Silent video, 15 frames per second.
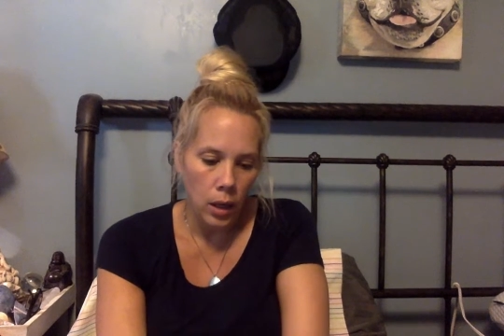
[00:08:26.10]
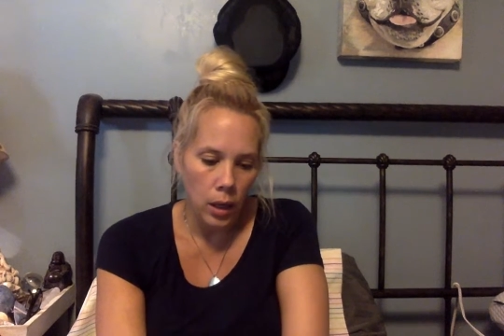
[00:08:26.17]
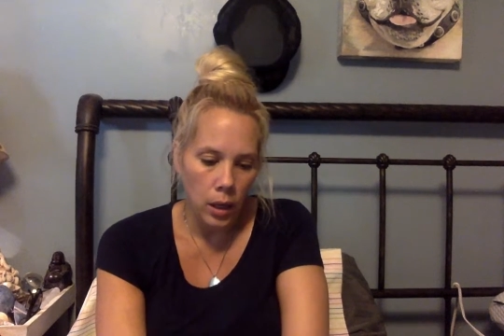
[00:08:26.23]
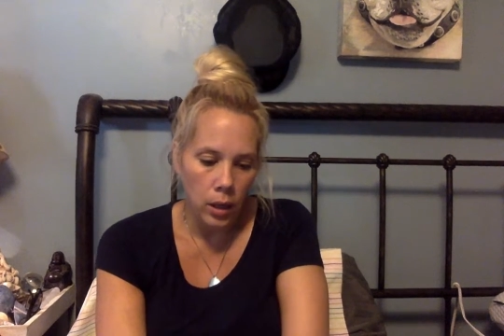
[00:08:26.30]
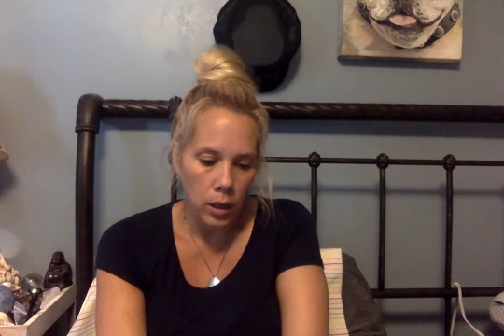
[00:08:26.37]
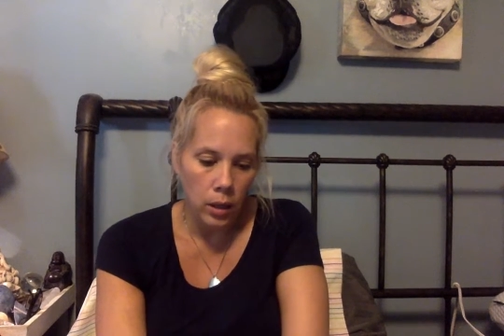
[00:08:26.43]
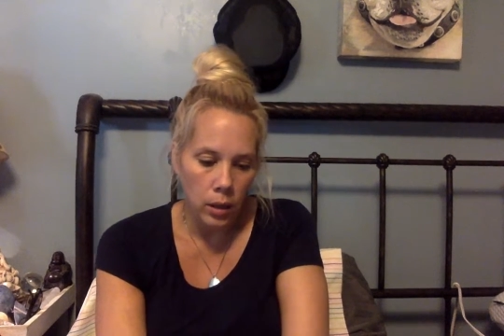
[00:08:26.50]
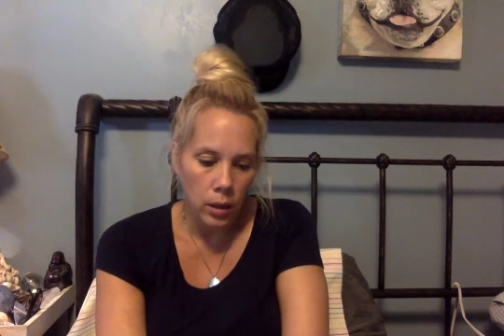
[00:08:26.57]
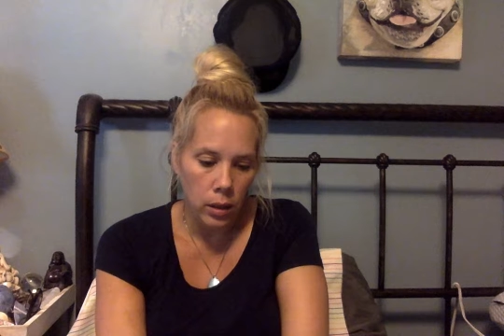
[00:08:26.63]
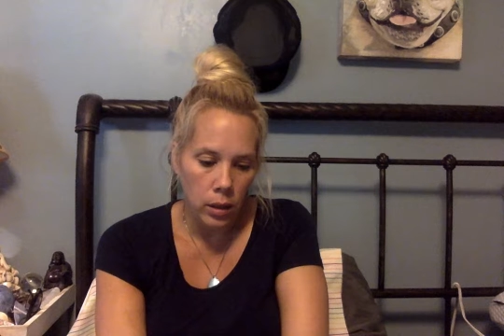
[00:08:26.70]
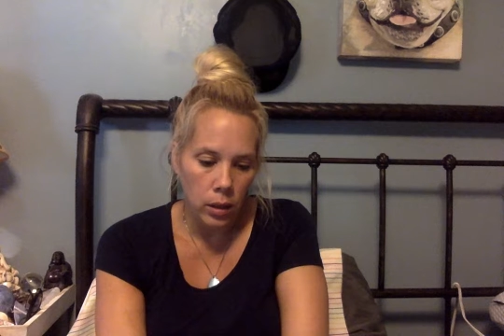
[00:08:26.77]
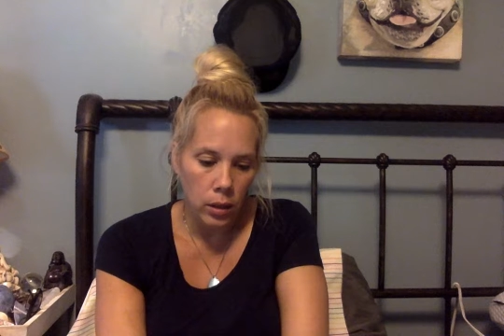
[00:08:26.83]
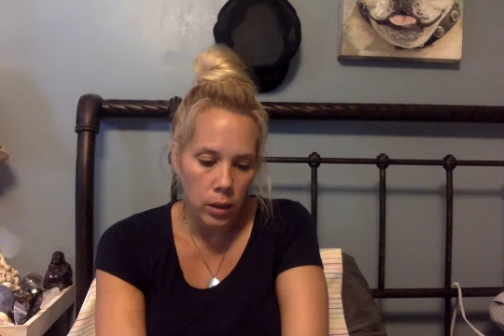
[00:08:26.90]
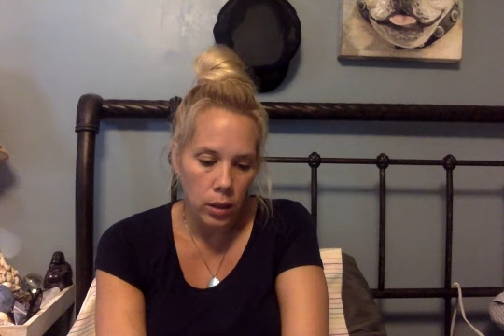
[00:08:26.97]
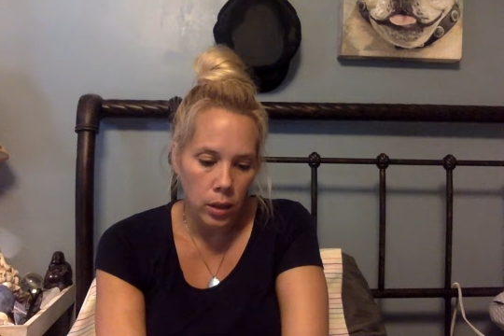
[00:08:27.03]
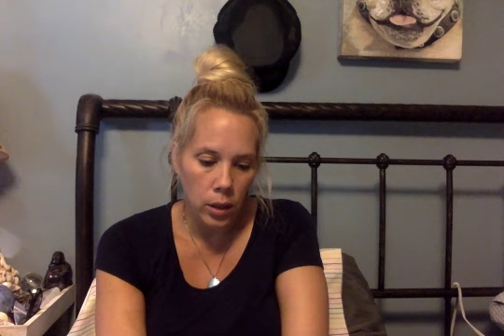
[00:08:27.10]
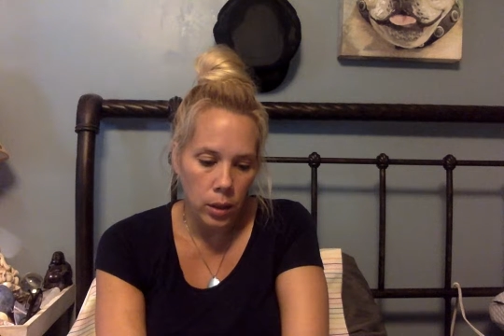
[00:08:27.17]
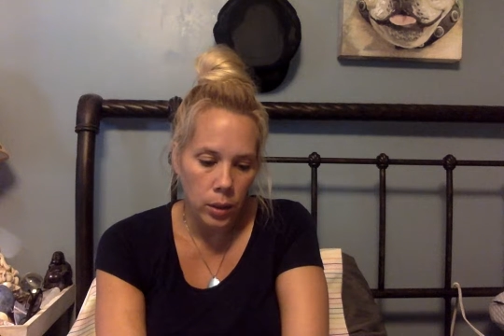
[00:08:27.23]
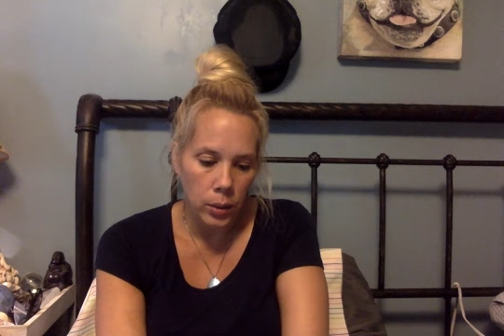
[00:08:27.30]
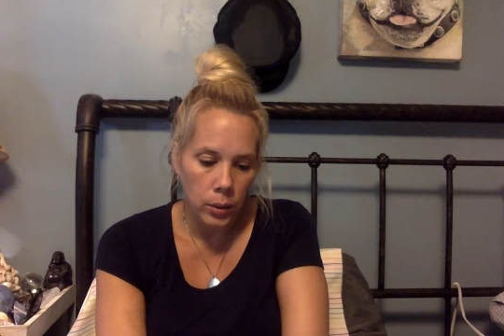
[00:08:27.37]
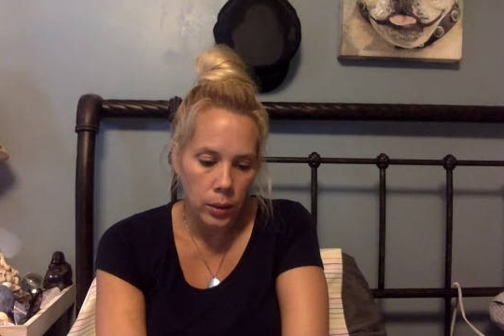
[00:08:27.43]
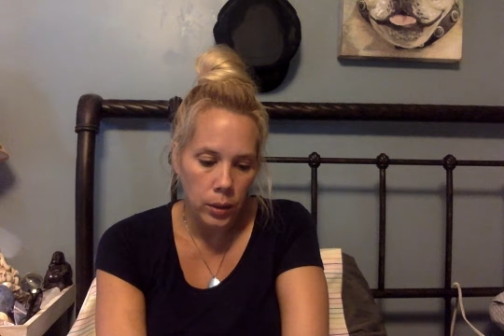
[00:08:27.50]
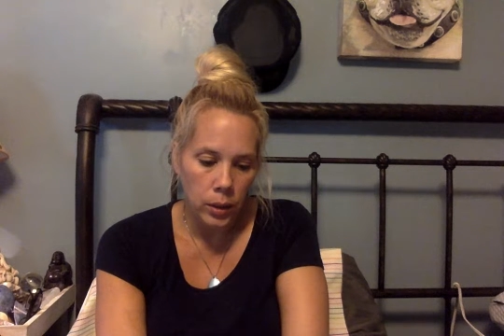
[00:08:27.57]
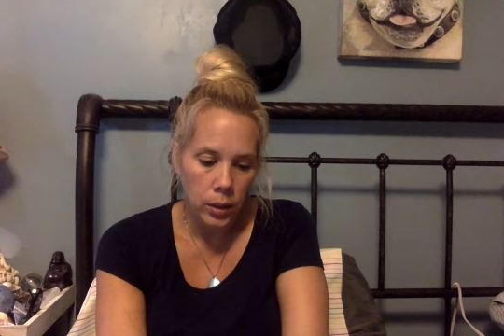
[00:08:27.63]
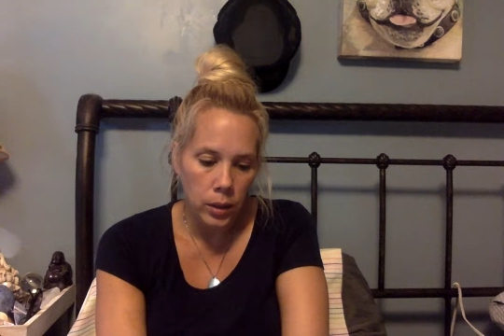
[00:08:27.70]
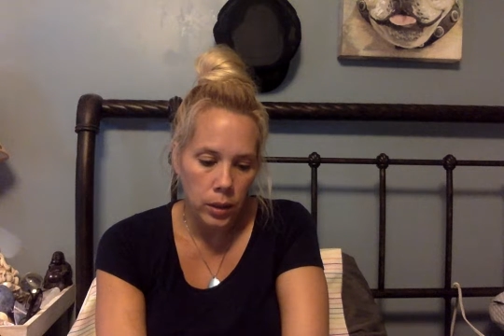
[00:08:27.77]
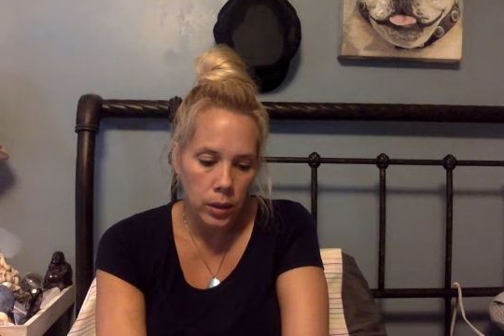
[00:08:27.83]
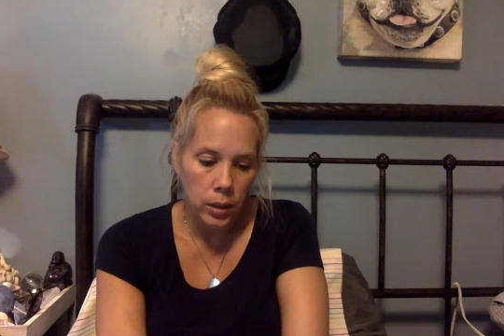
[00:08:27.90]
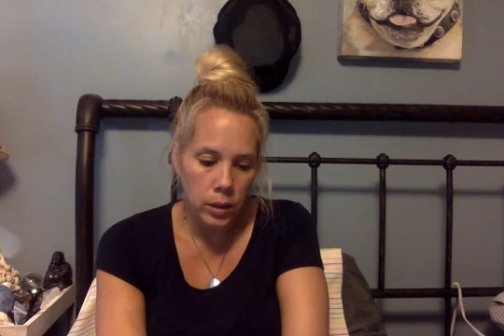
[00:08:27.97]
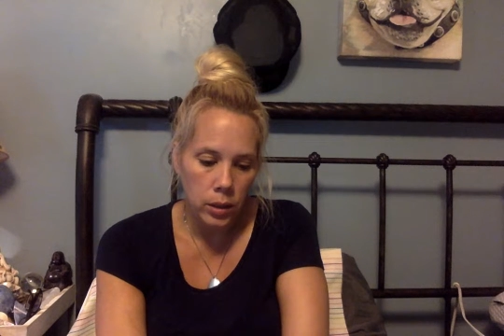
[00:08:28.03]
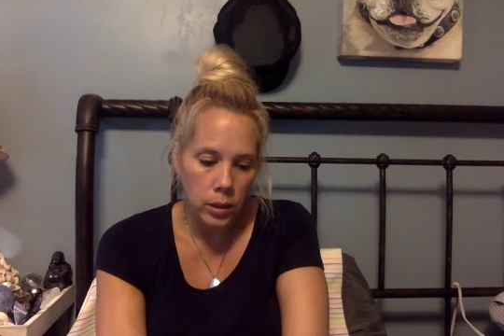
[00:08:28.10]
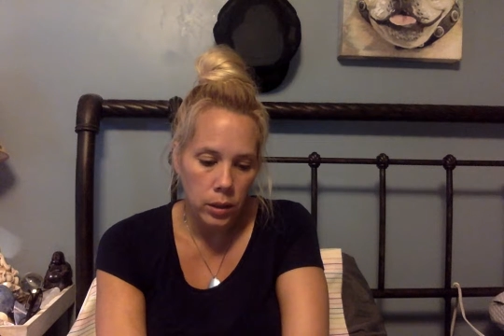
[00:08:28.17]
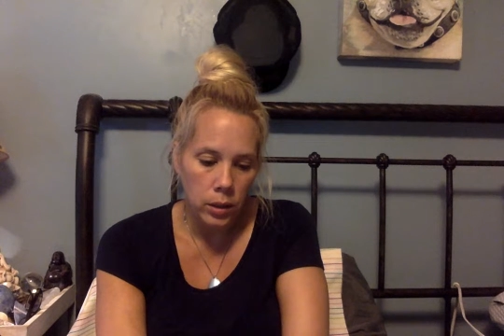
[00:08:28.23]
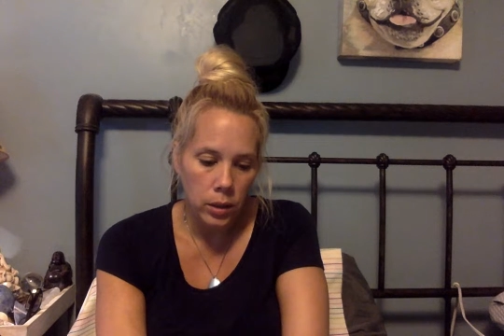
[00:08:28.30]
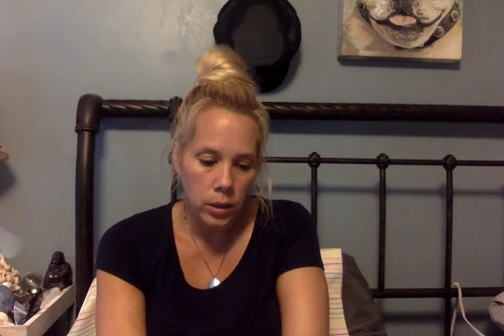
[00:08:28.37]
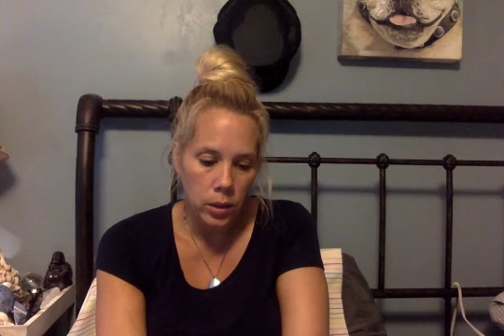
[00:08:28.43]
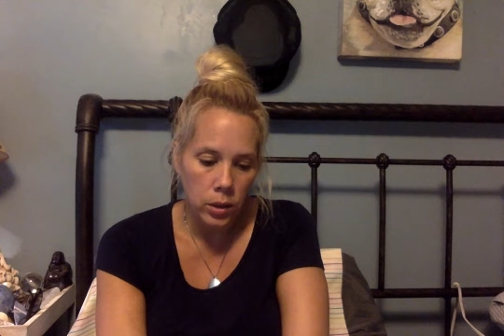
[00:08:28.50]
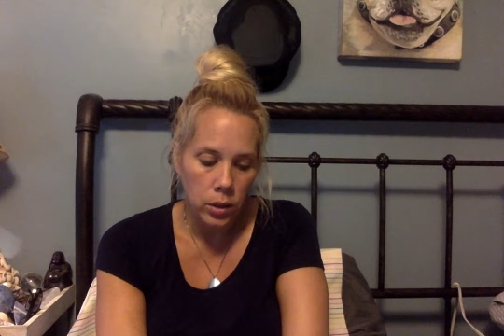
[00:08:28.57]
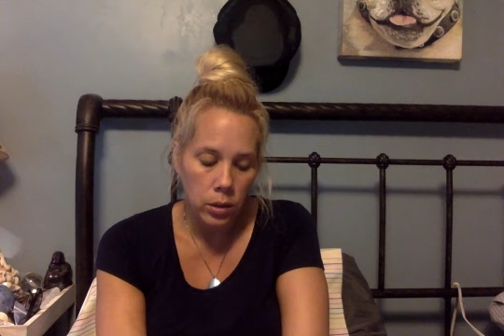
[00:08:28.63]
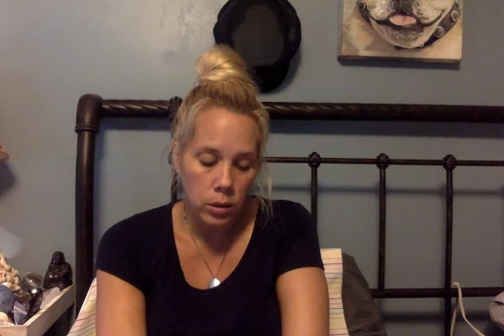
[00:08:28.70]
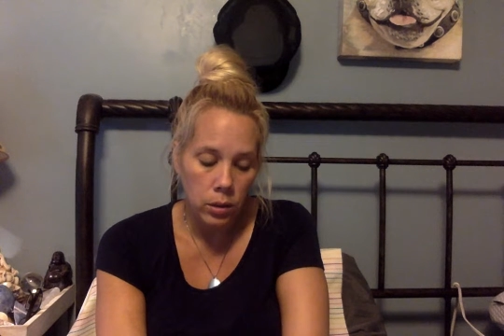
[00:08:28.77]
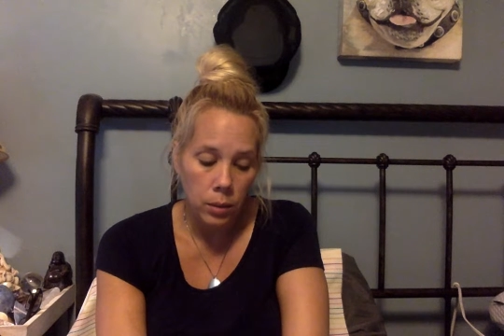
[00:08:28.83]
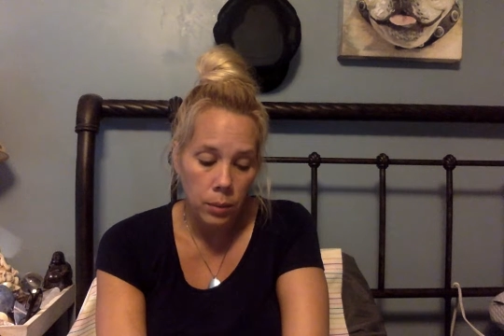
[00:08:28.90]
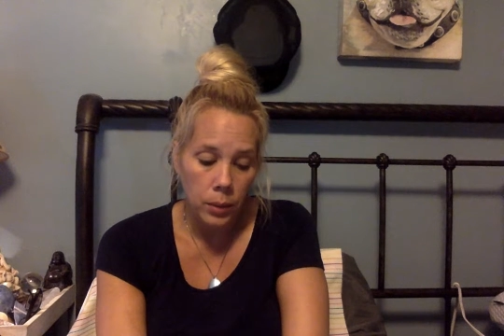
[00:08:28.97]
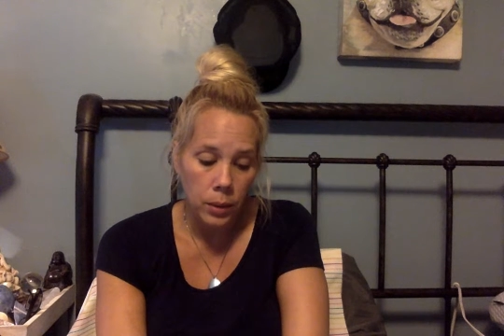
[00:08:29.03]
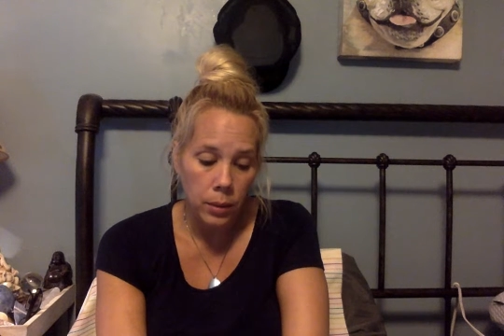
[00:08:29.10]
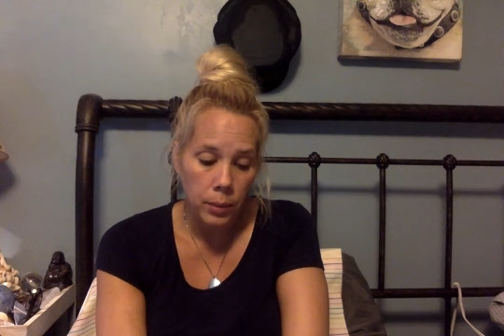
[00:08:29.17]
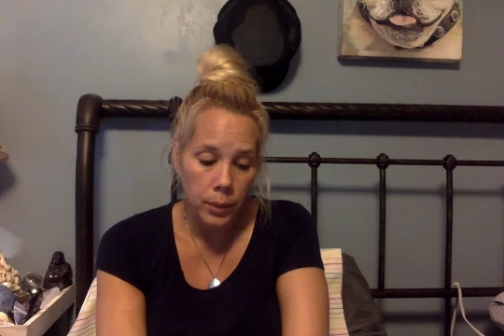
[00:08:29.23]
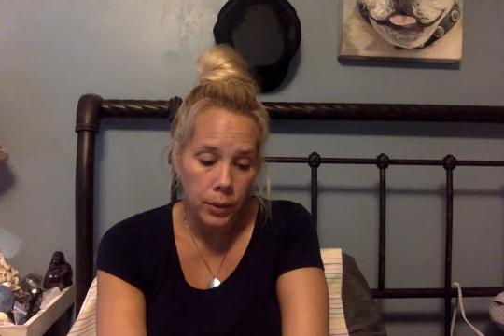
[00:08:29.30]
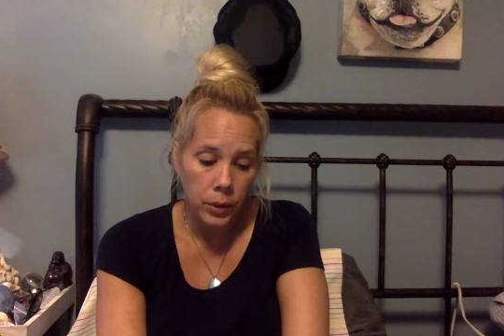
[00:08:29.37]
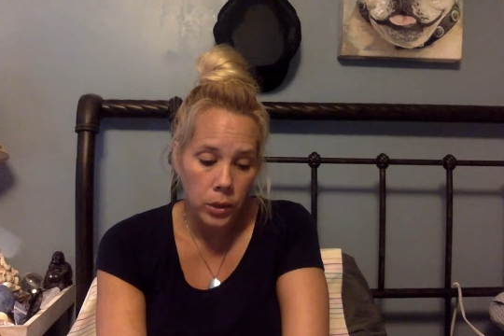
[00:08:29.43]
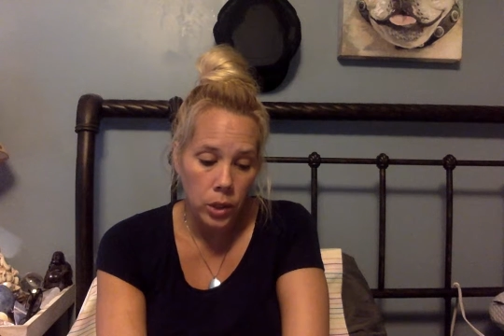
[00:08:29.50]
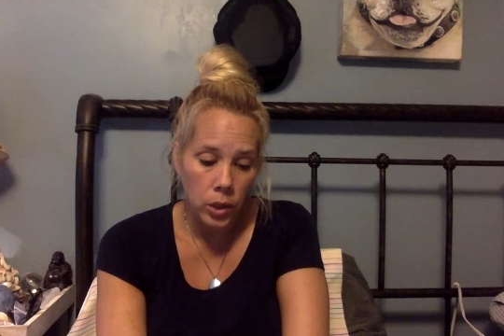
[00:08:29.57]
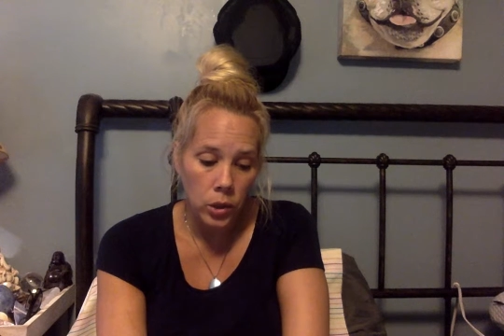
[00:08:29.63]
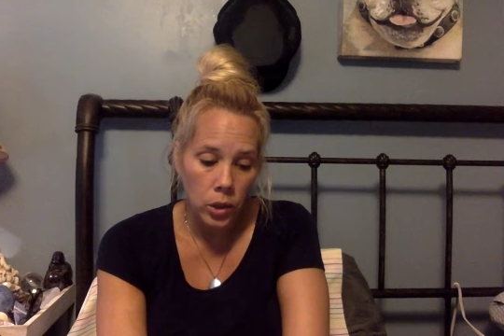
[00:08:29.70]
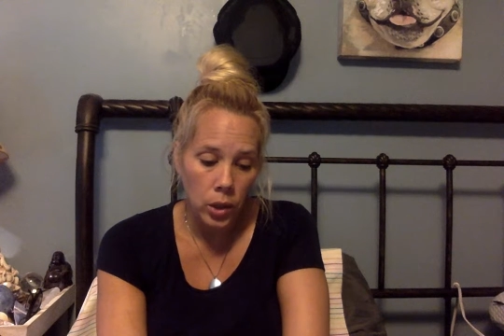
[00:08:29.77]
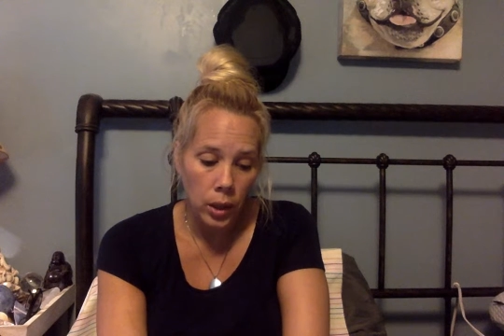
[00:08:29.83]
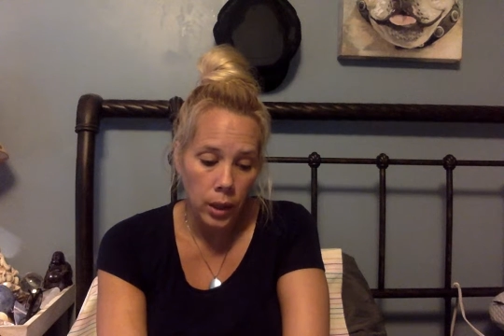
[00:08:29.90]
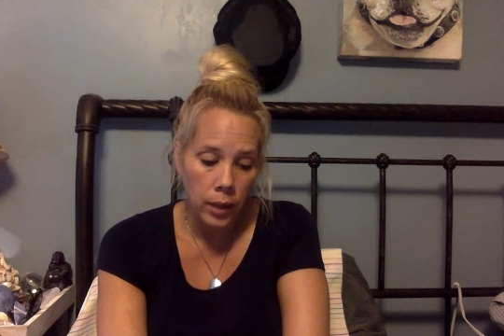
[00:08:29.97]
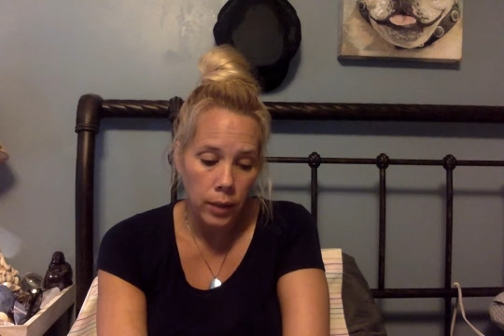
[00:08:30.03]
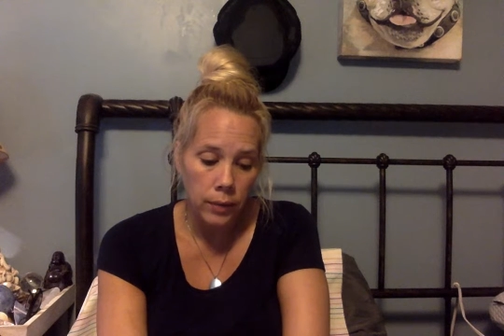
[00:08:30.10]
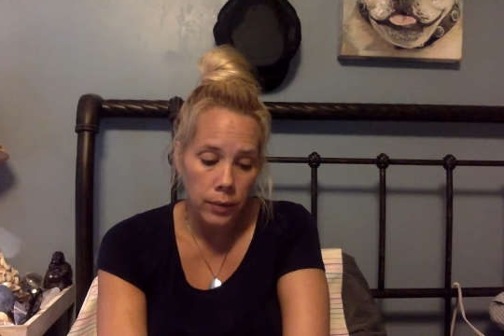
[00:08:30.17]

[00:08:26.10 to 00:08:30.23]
and, you know, it's it's something's about to change your life,